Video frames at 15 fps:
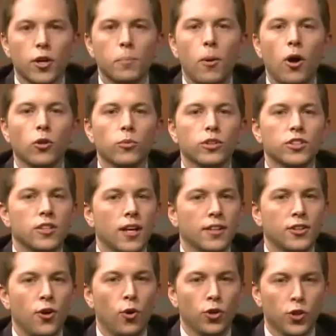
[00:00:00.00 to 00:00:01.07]
Baldwin's not
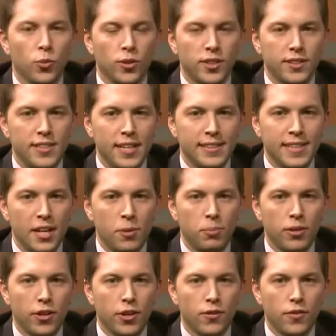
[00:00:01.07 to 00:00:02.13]
the only one to take down a
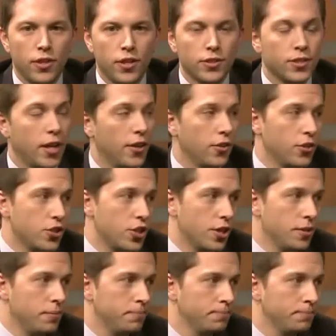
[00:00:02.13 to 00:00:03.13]
Player of the Year title this year.